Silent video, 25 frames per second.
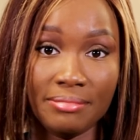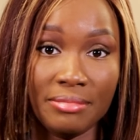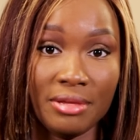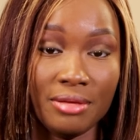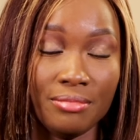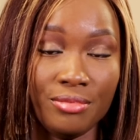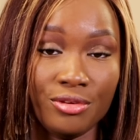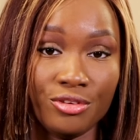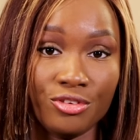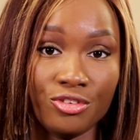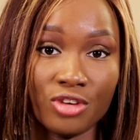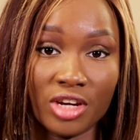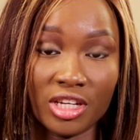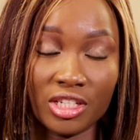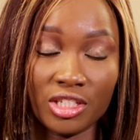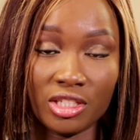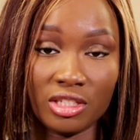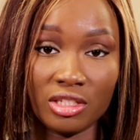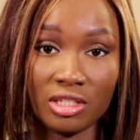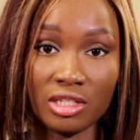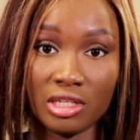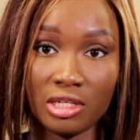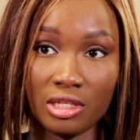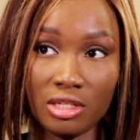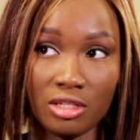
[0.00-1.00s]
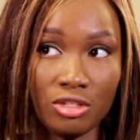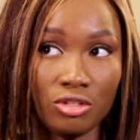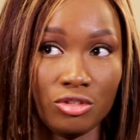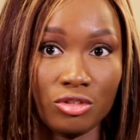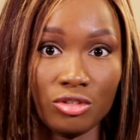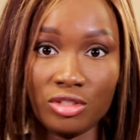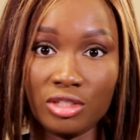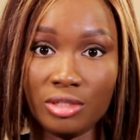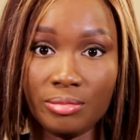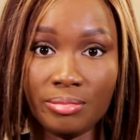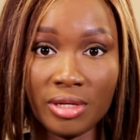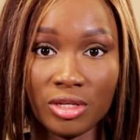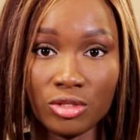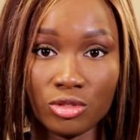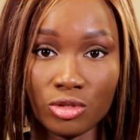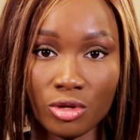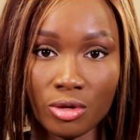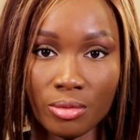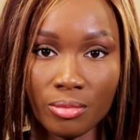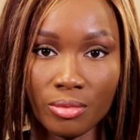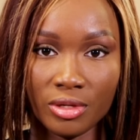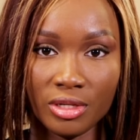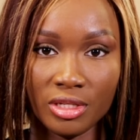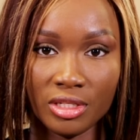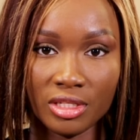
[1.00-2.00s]
maybe drastically. It just depends on
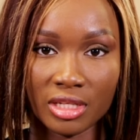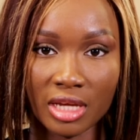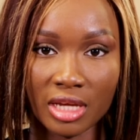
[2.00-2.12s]
your body